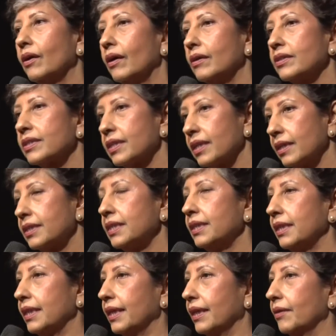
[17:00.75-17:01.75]

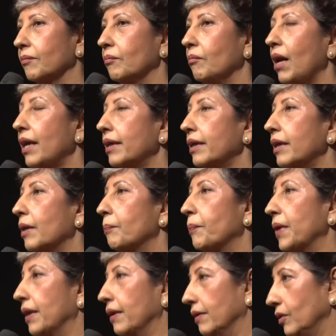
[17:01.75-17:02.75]
Certainly, my
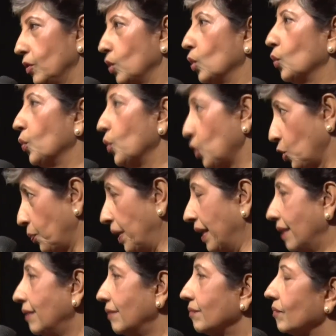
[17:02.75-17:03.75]
appeal would
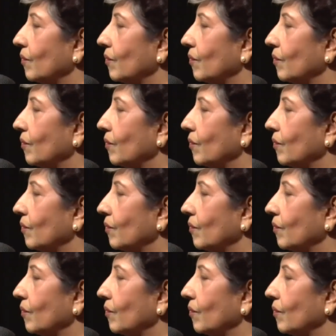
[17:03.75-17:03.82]
be